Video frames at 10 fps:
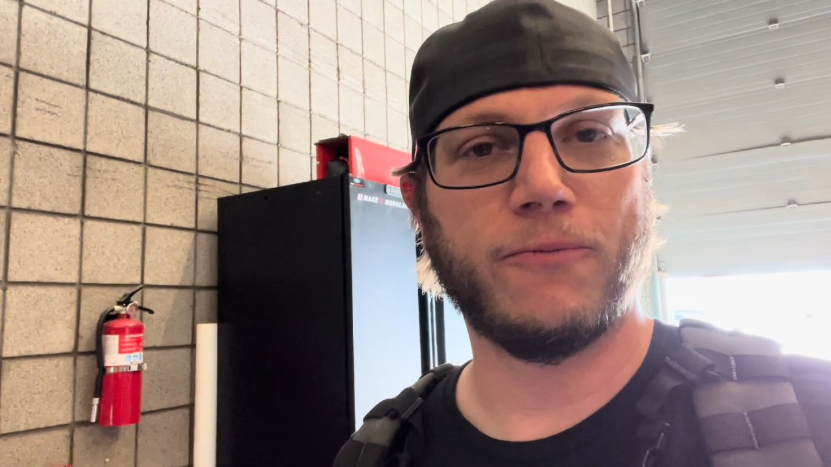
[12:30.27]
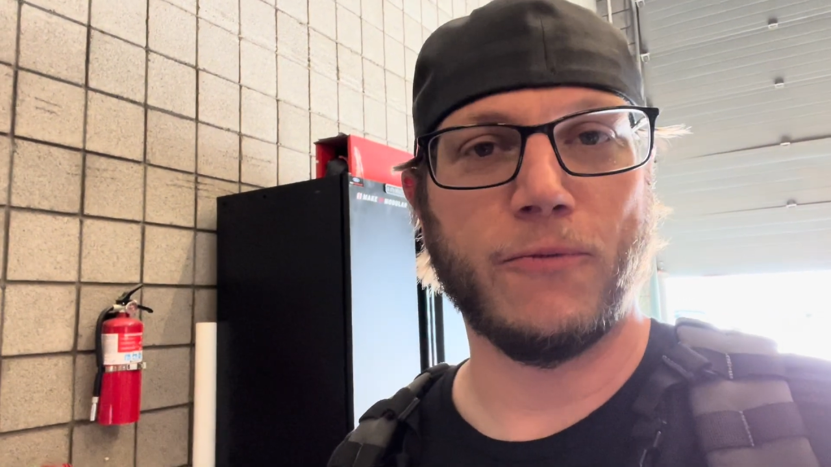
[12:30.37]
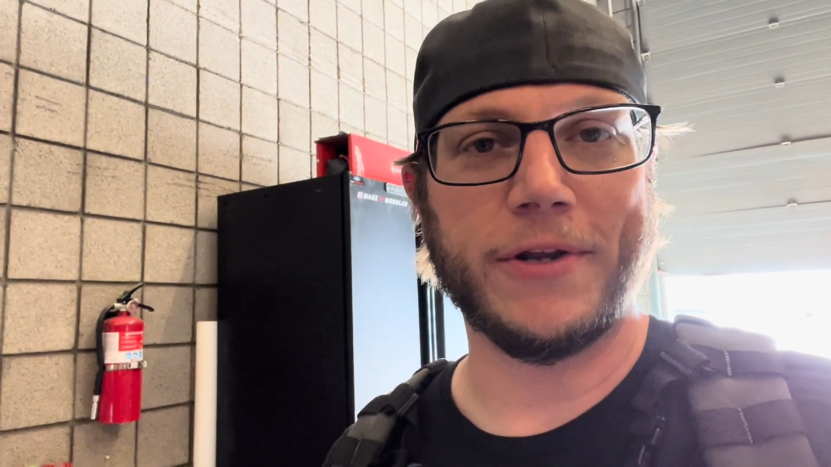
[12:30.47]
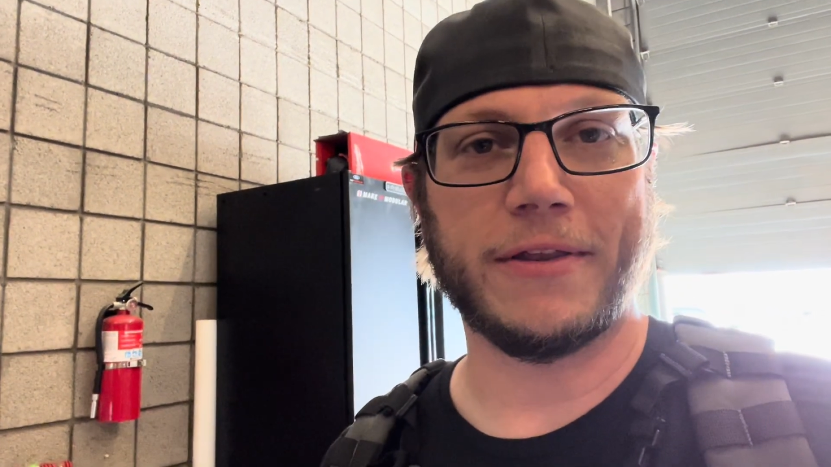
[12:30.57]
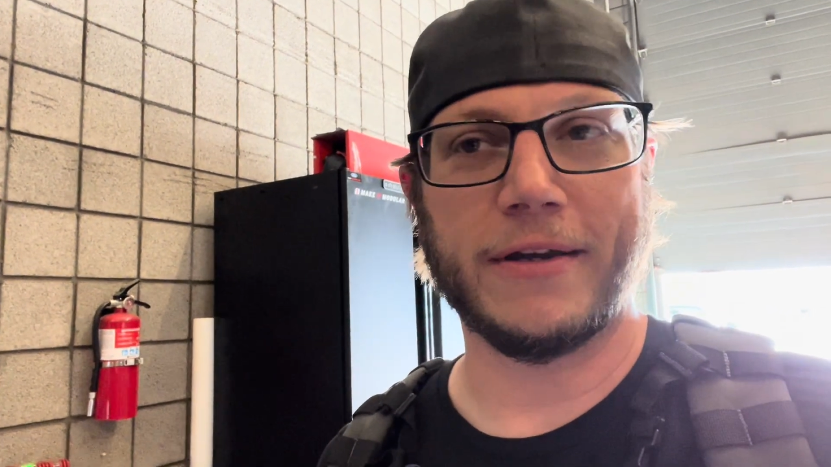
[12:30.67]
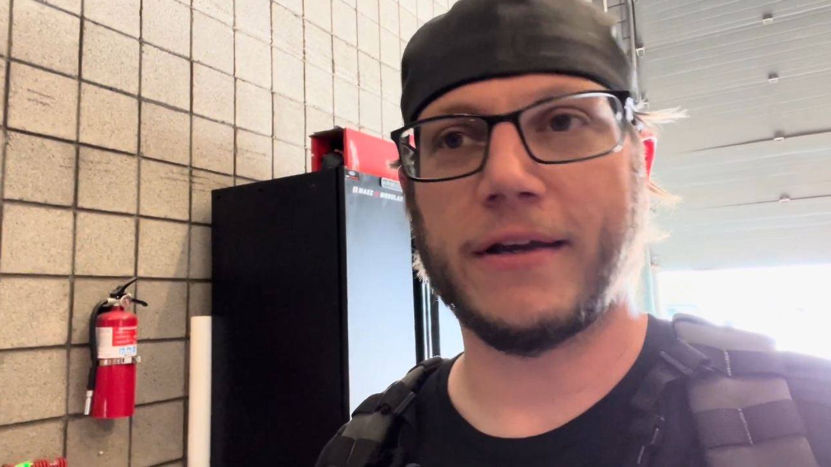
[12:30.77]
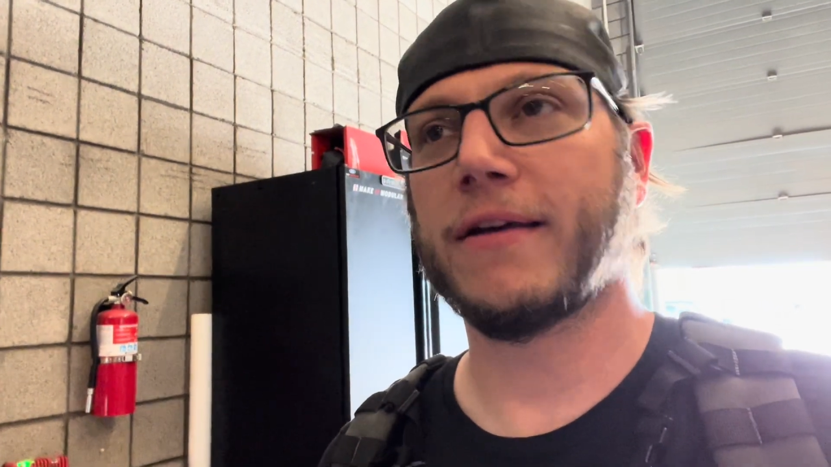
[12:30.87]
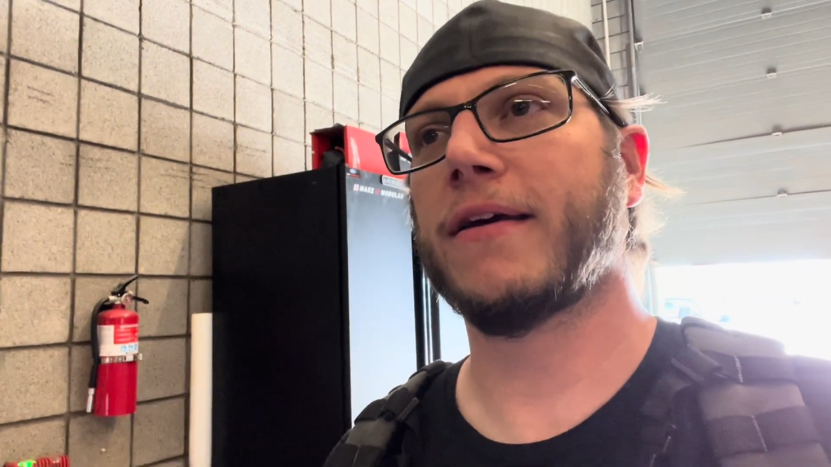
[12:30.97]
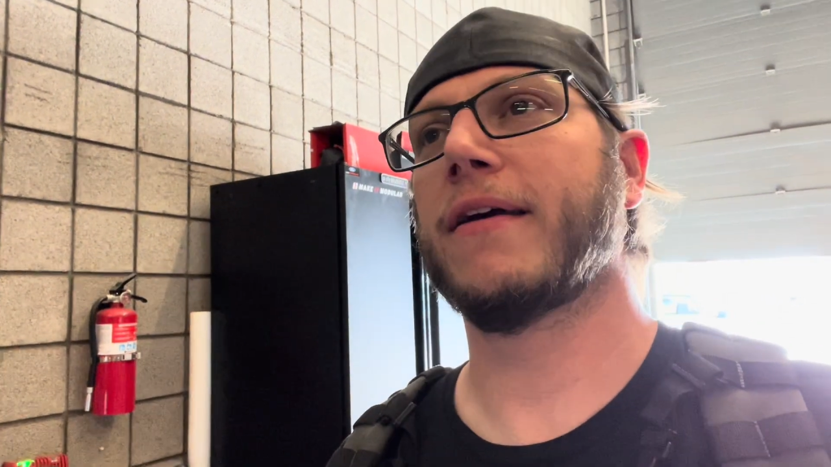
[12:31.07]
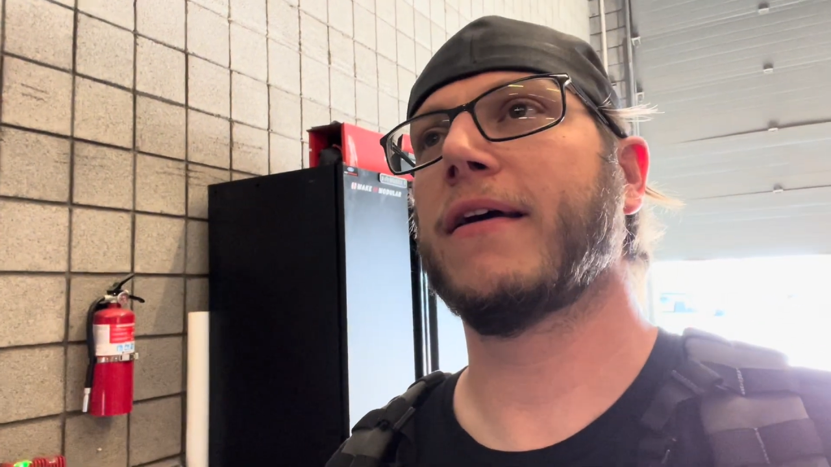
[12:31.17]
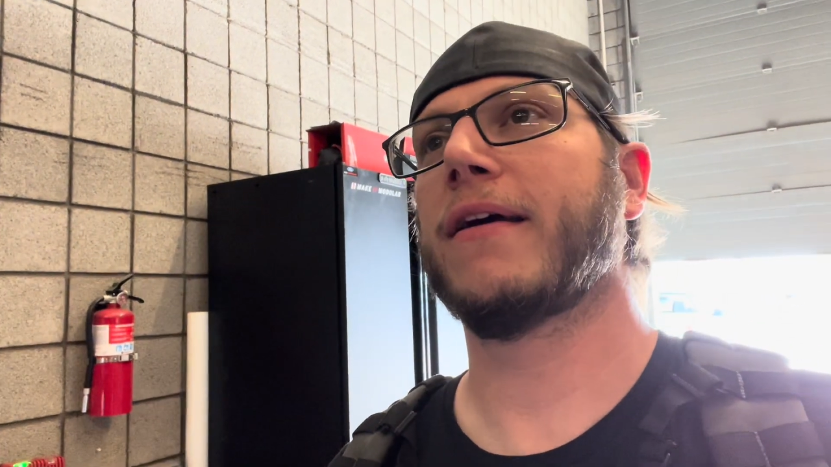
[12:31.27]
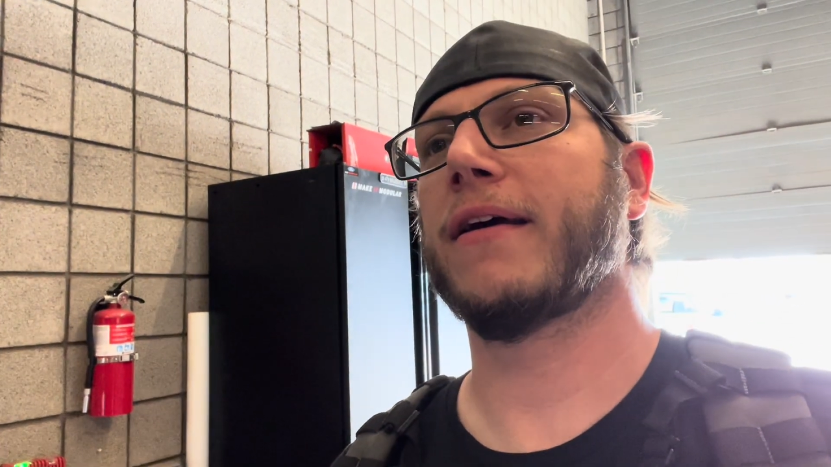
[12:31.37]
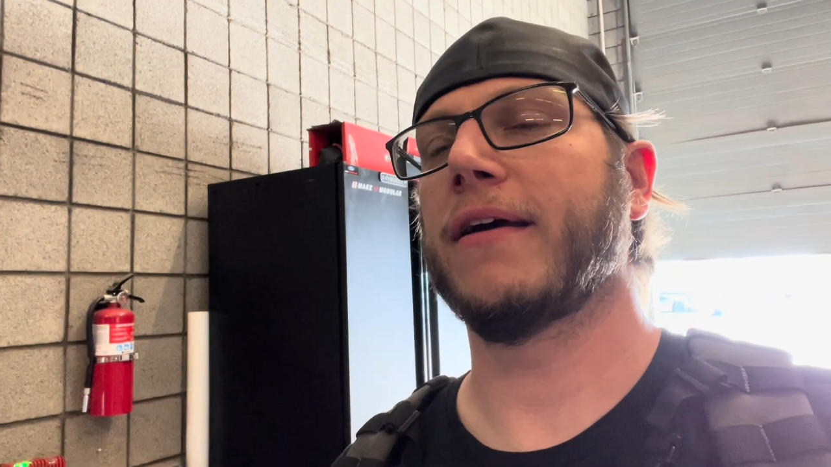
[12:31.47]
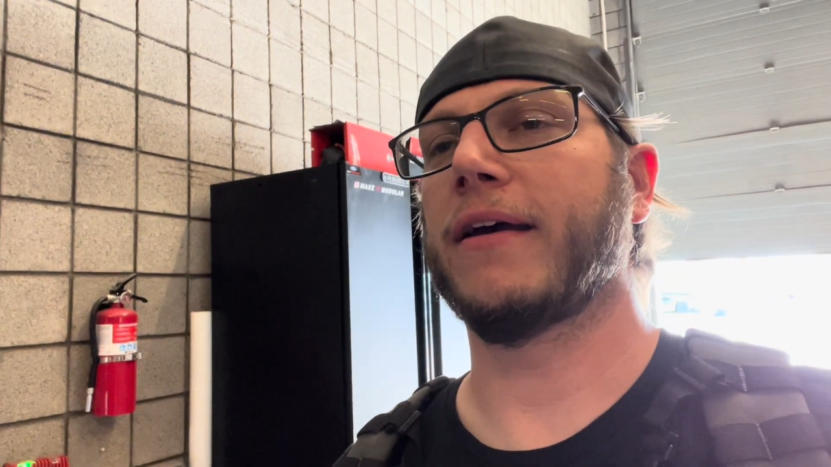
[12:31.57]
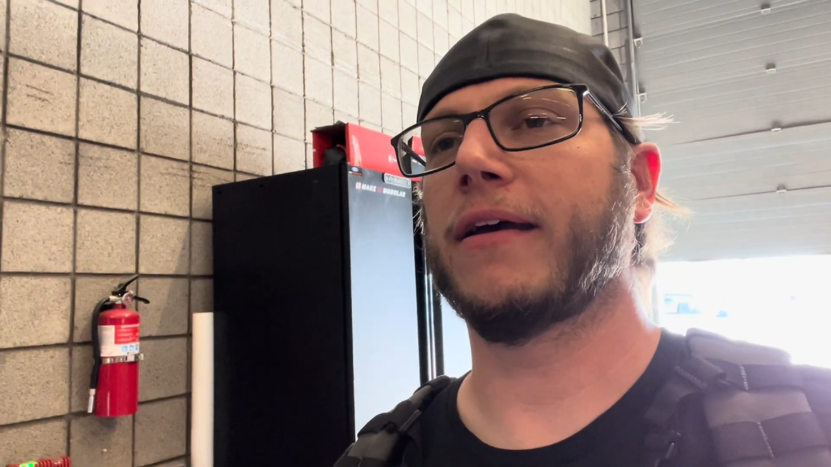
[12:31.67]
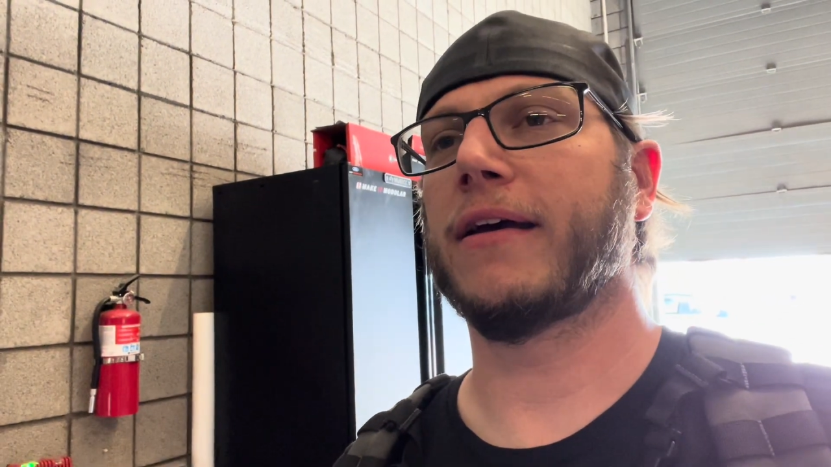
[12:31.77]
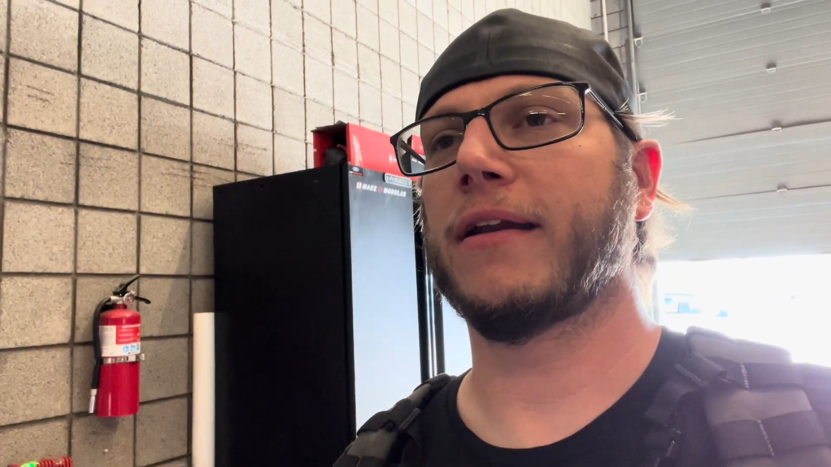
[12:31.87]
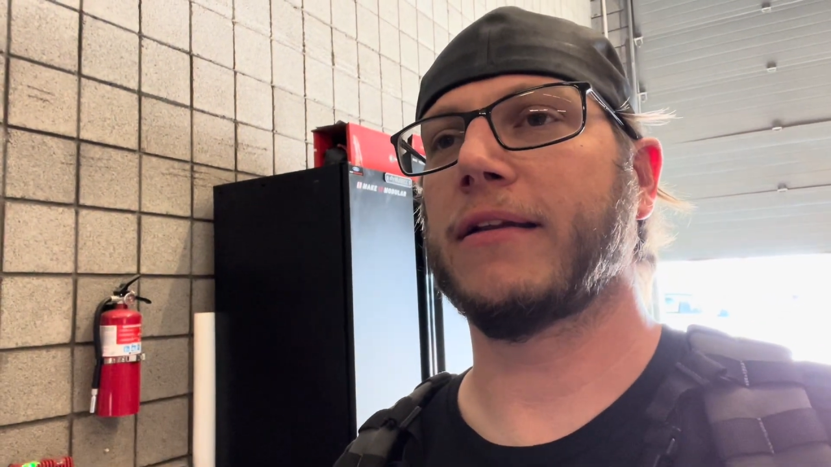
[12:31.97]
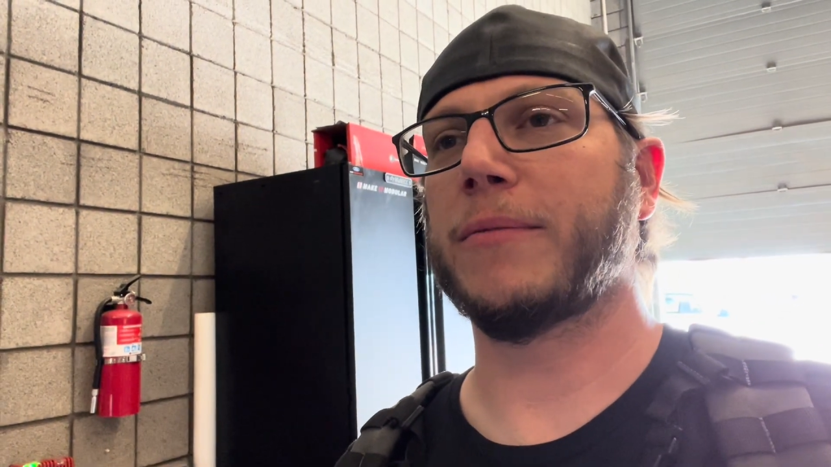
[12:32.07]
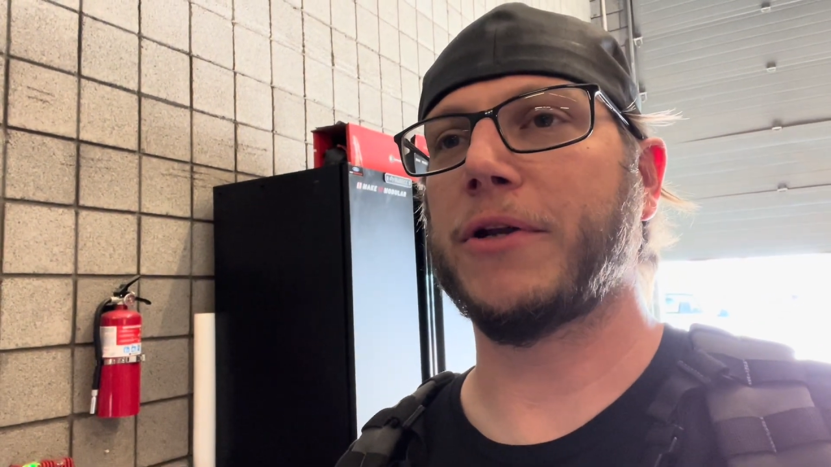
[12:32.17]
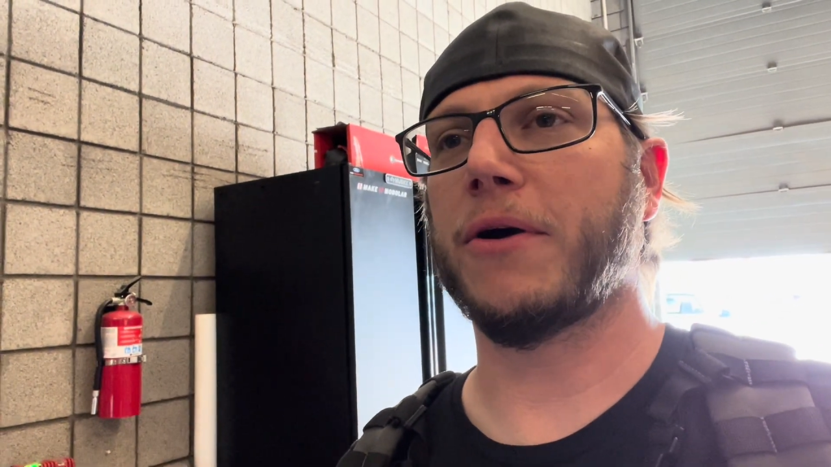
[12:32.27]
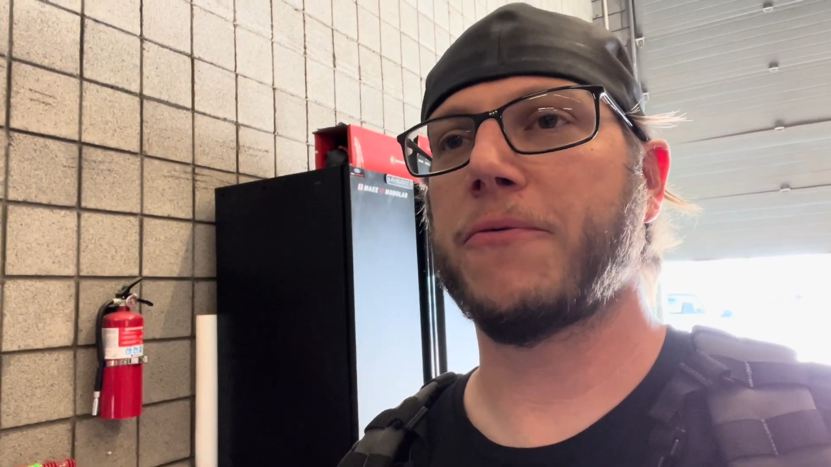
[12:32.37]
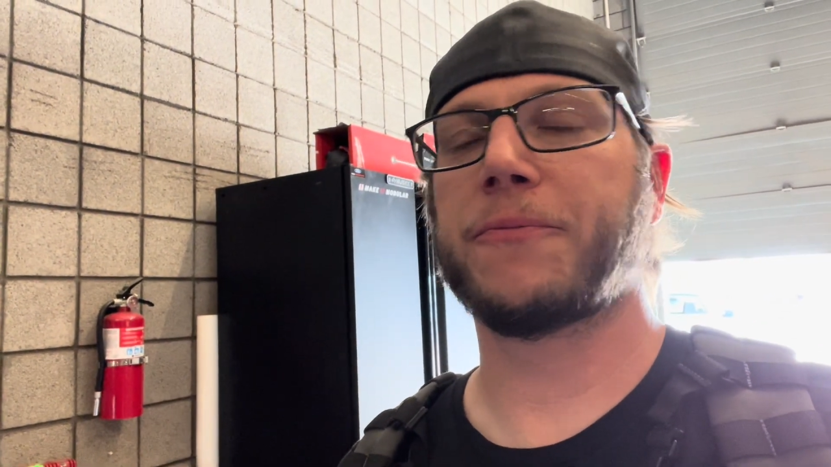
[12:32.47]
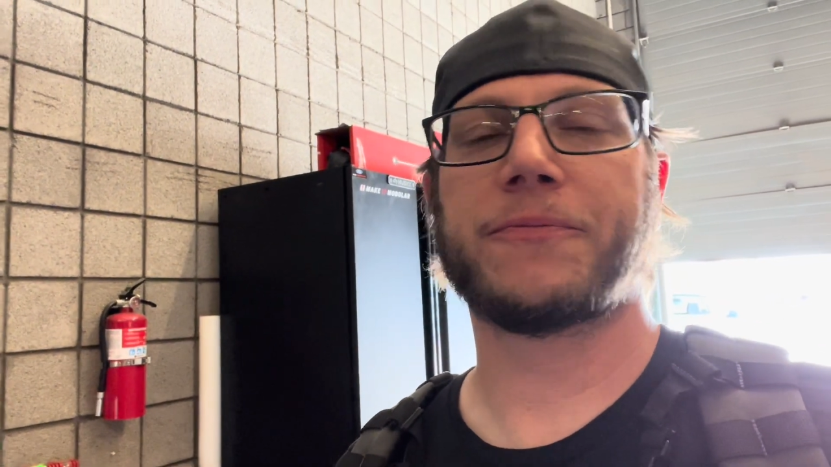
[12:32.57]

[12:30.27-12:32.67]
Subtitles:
what do you think? And let me know.